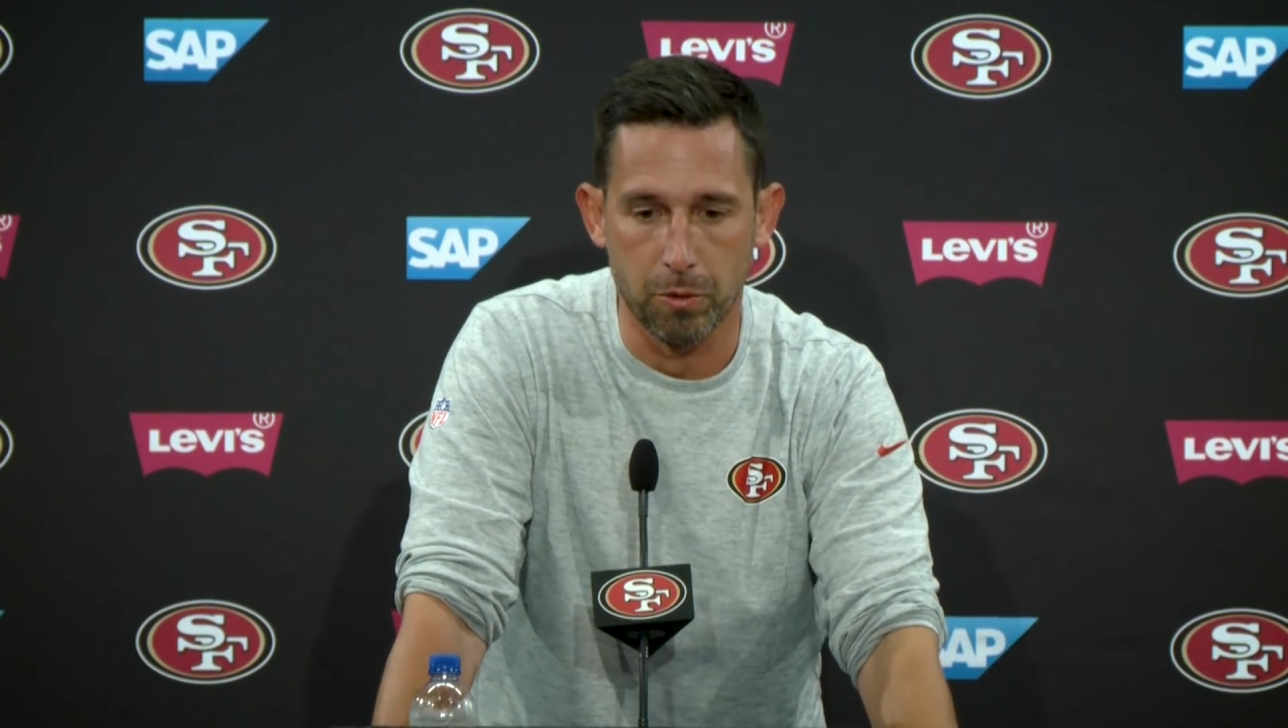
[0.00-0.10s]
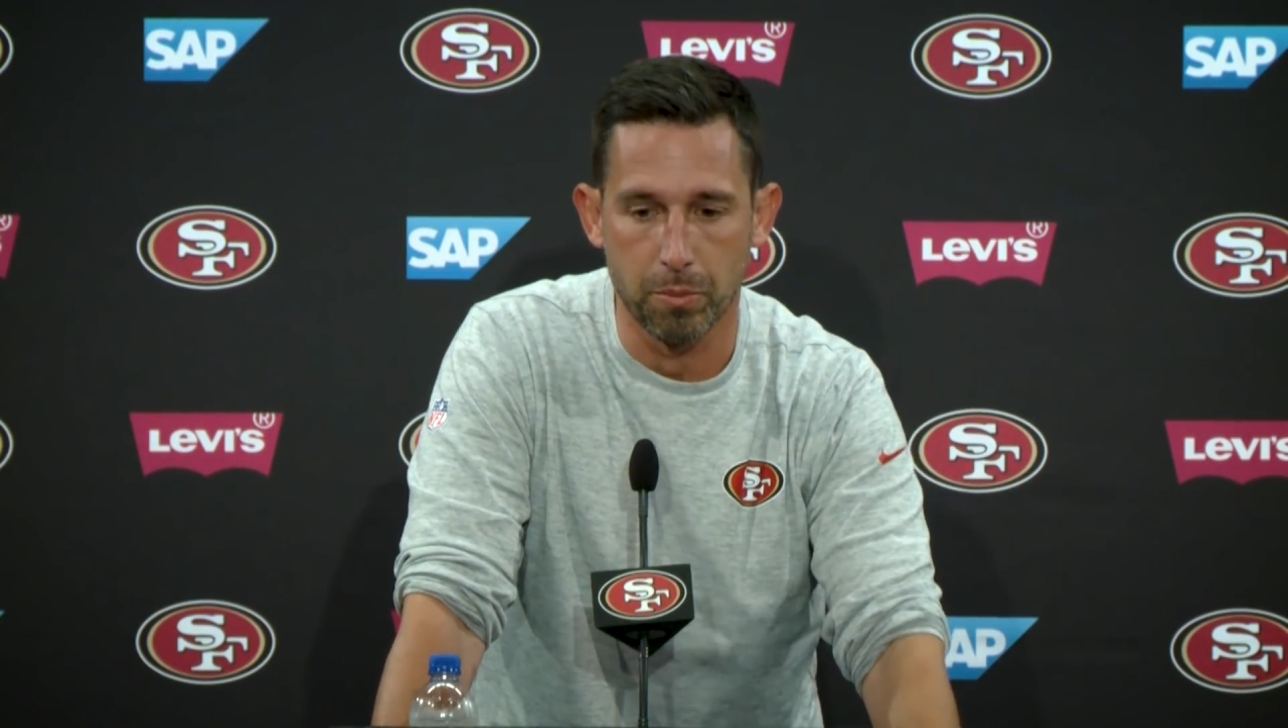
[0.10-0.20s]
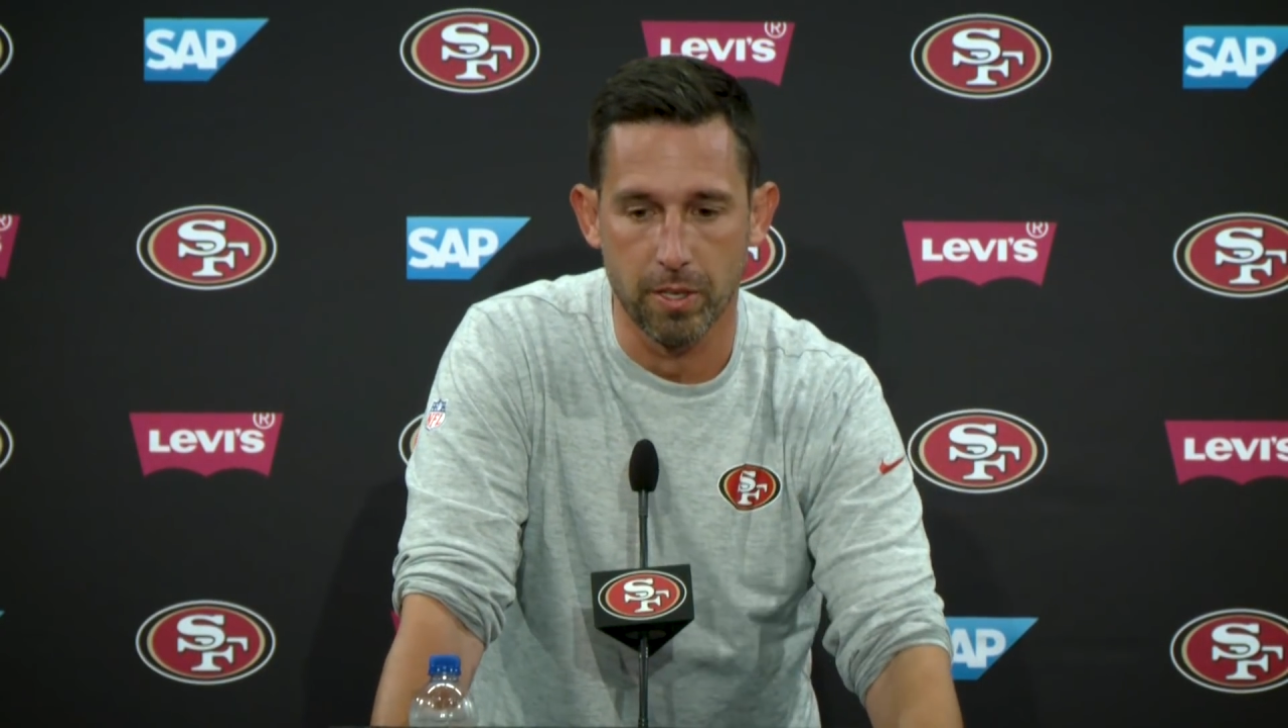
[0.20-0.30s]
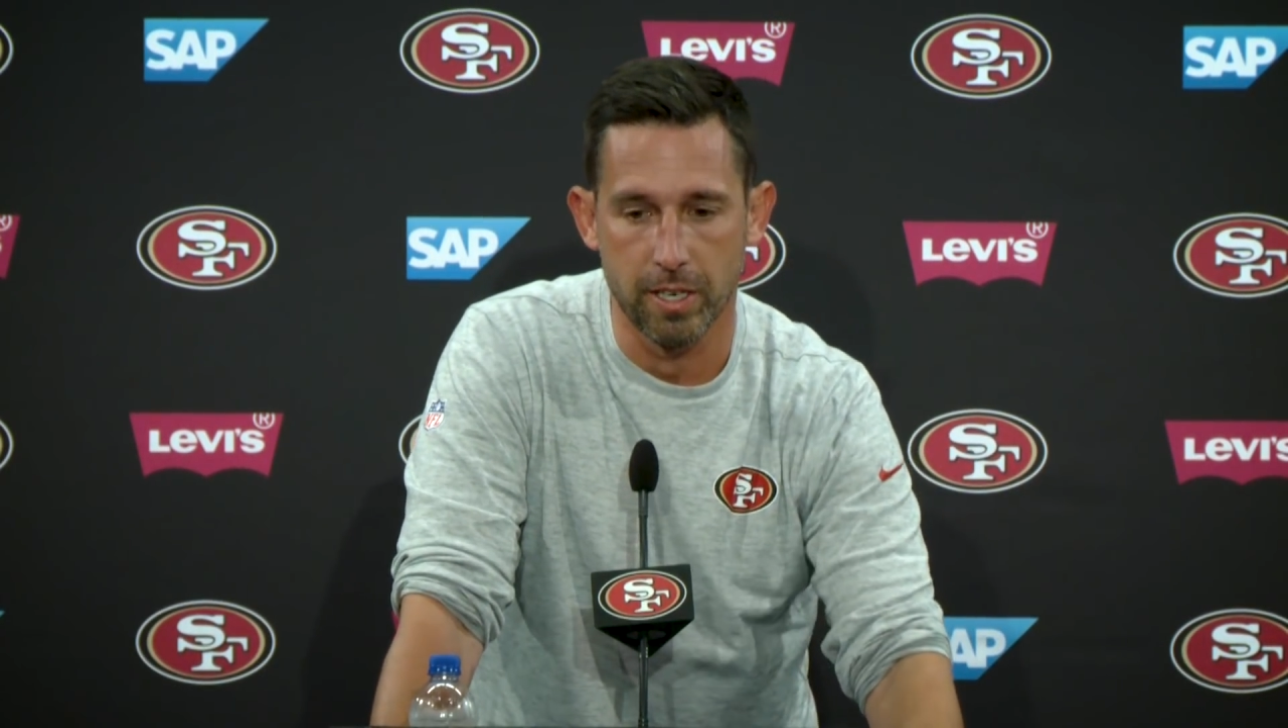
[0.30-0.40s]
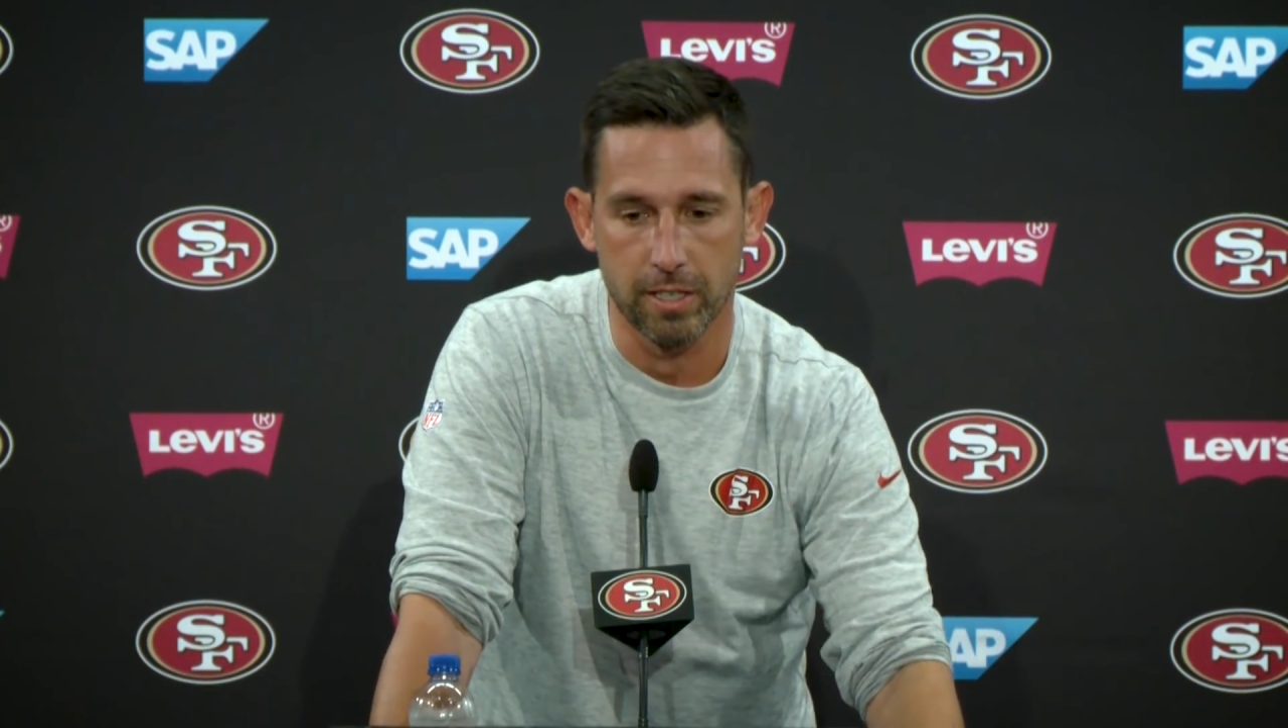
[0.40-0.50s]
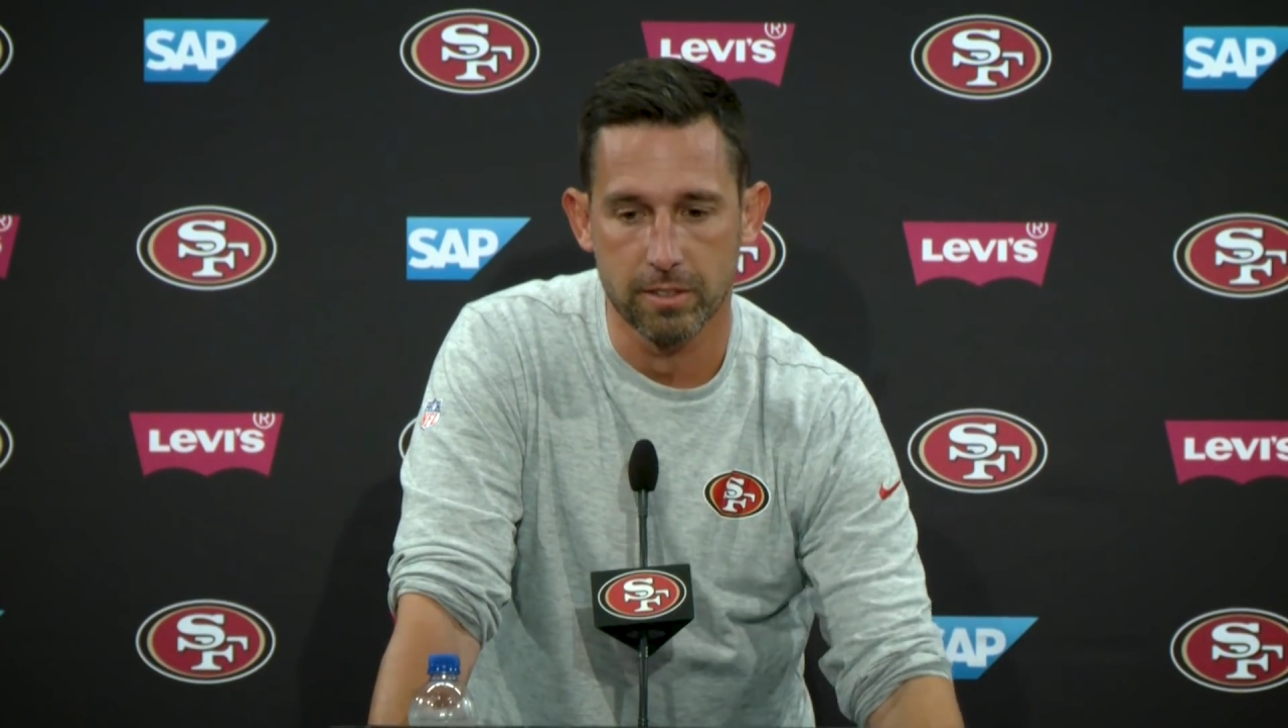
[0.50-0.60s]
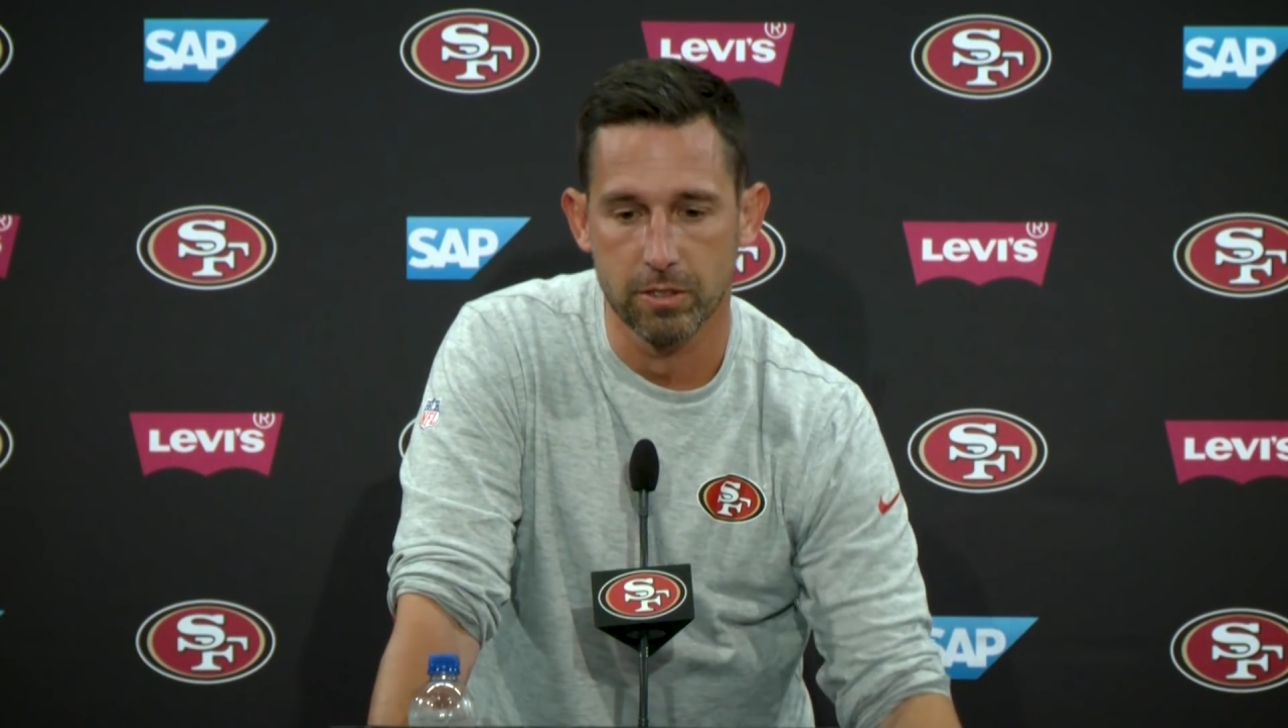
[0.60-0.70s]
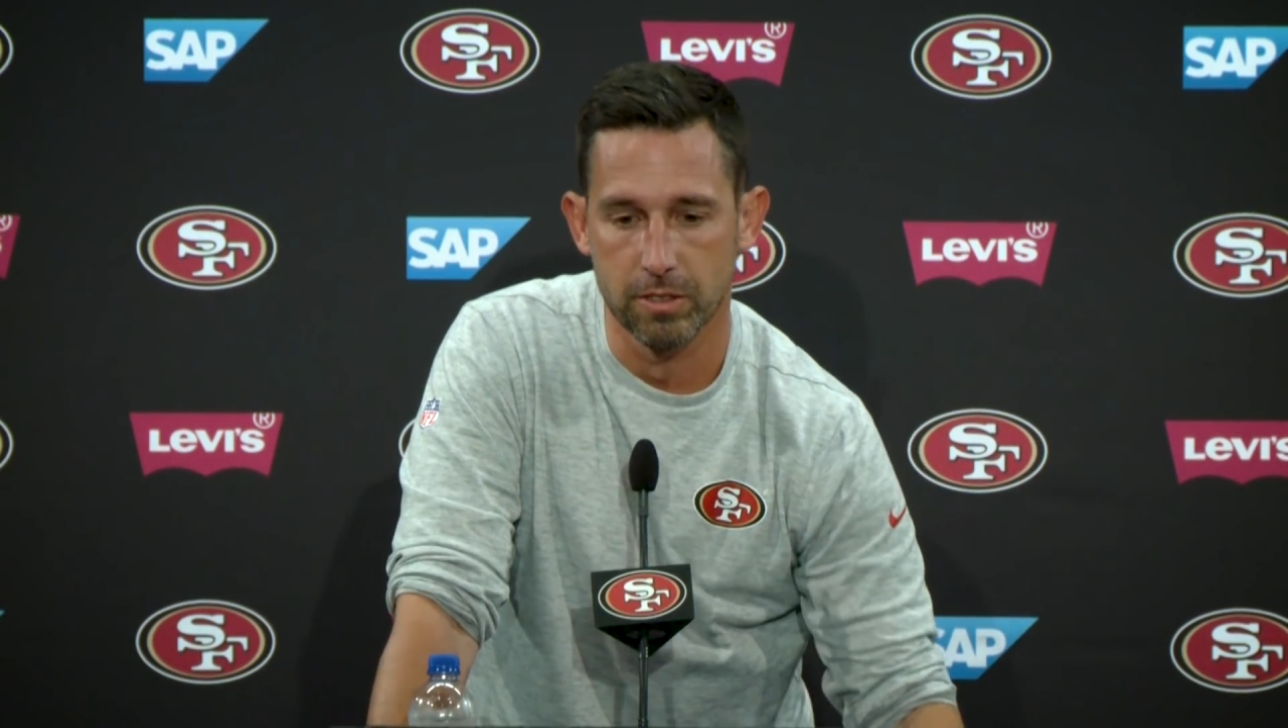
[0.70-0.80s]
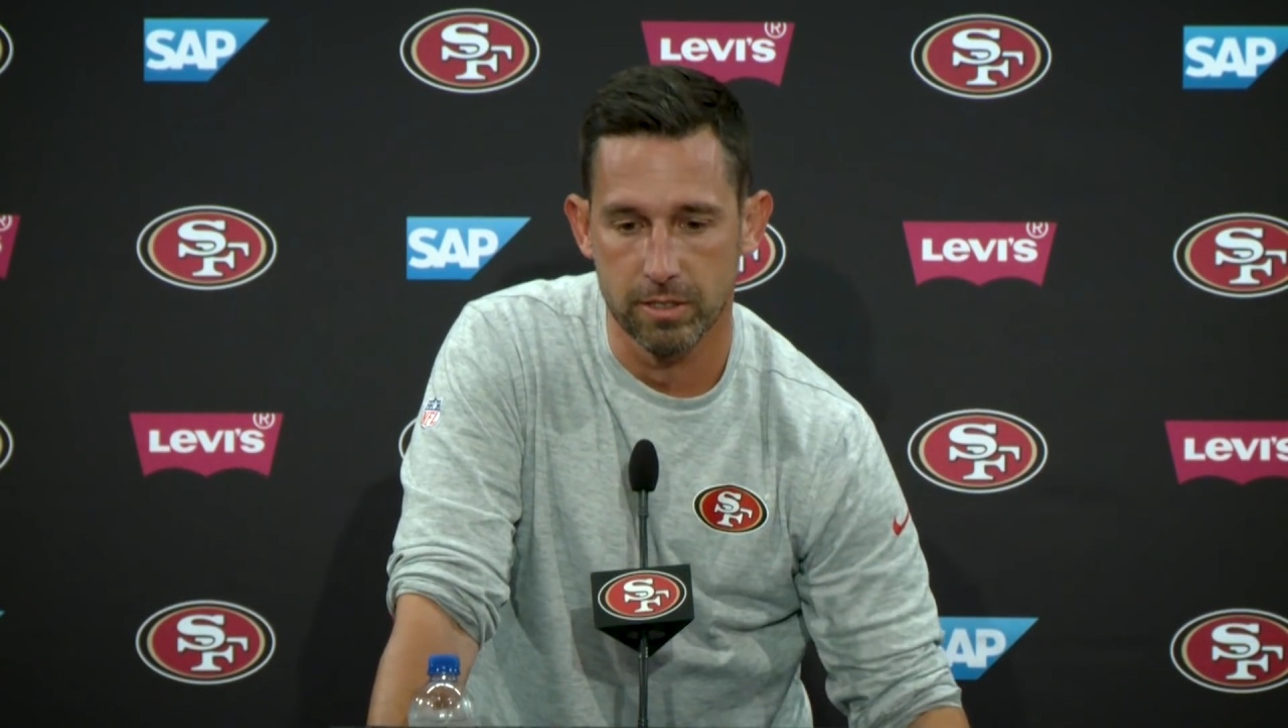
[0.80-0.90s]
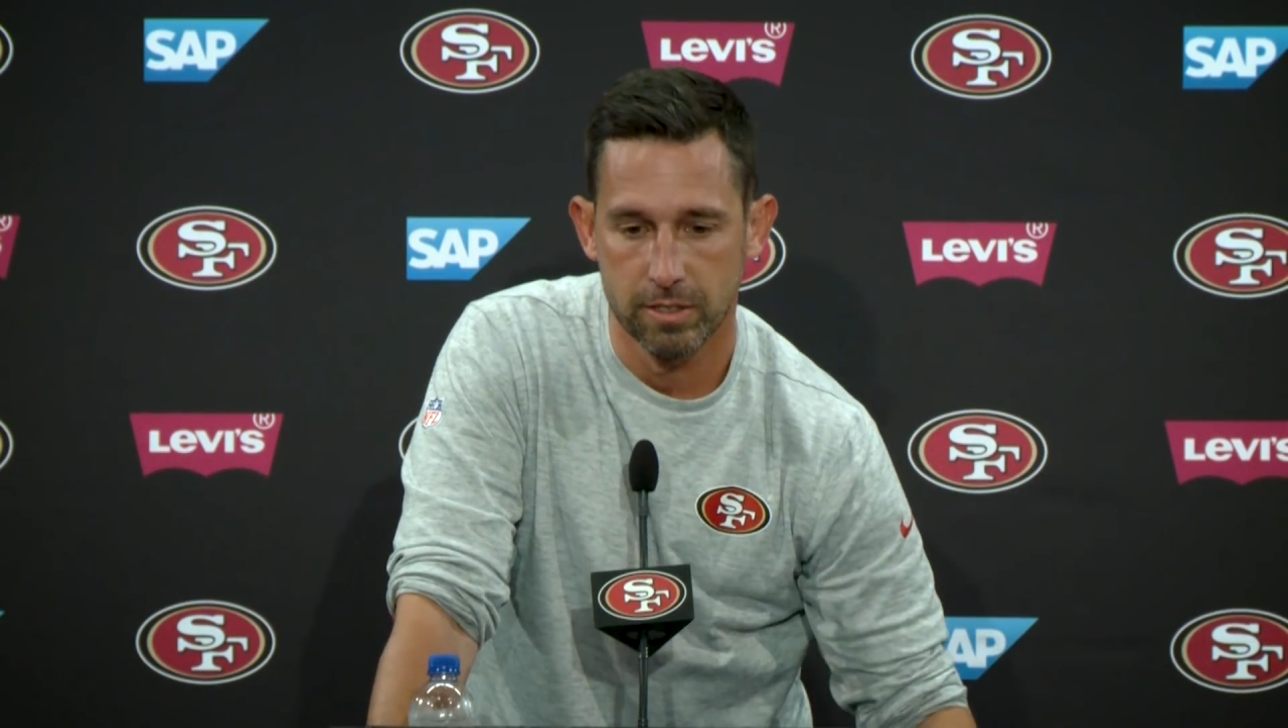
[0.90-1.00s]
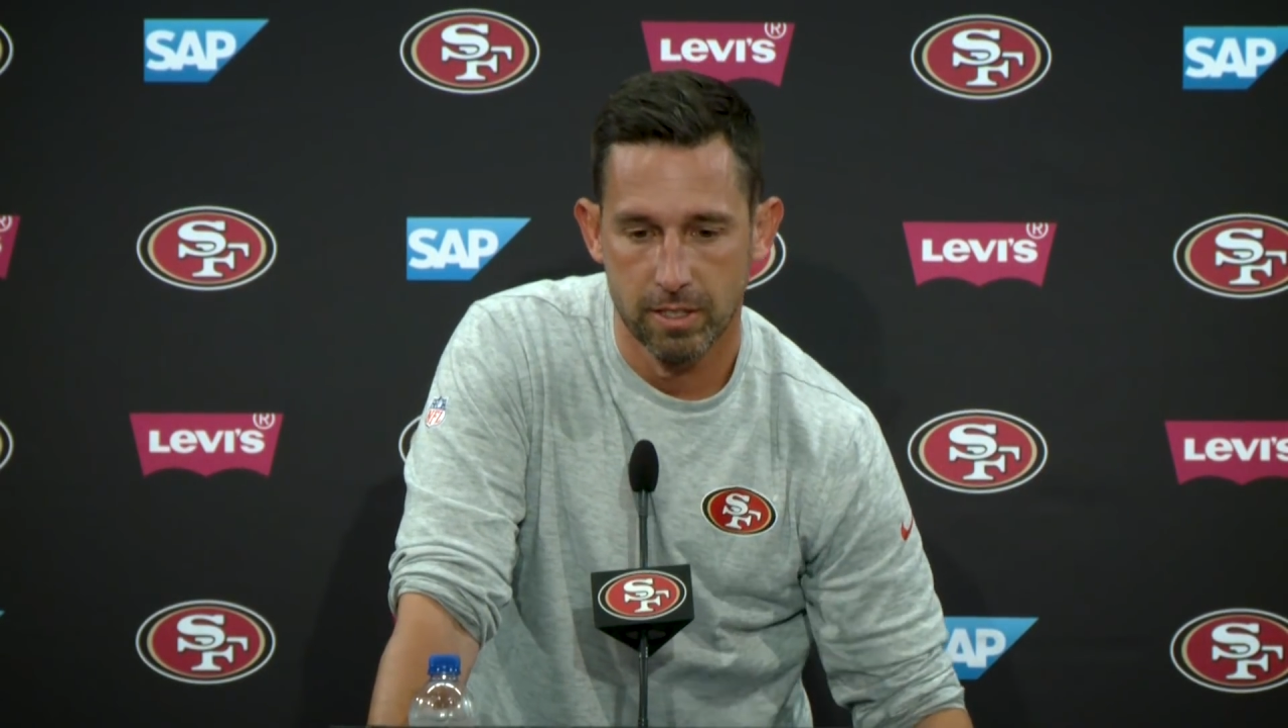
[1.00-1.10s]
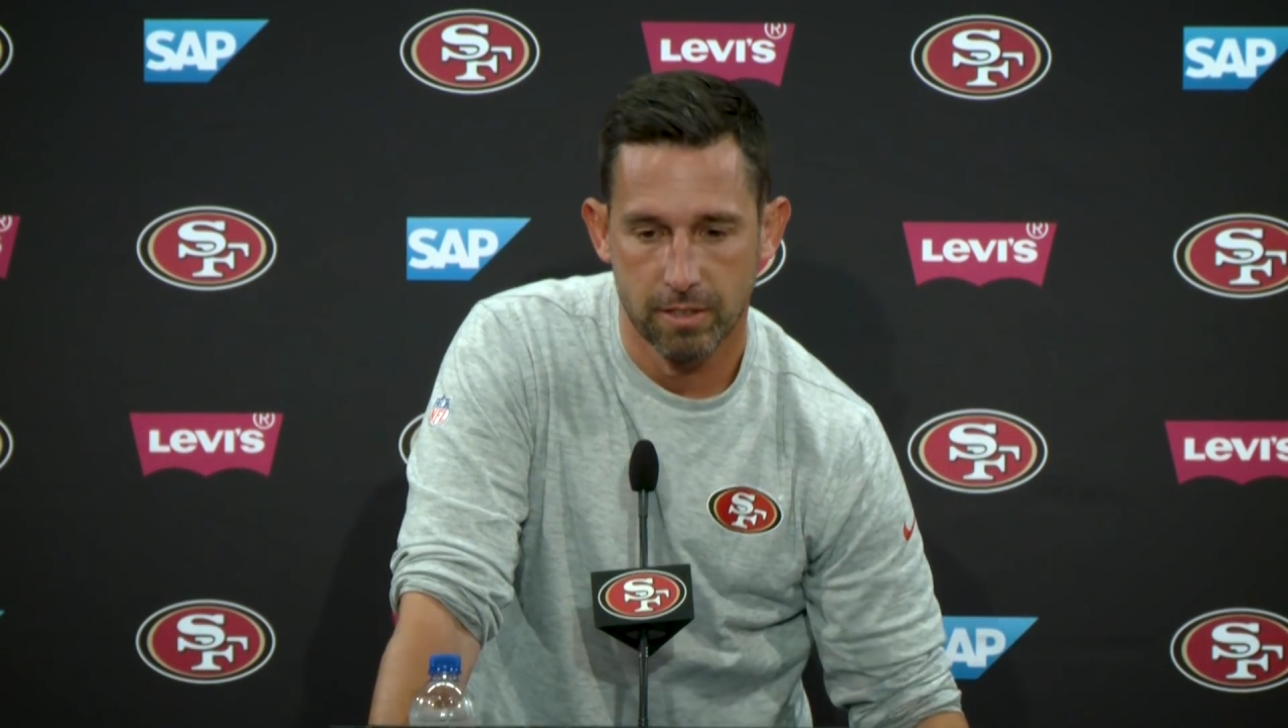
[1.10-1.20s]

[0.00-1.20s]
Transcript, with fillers: are playing to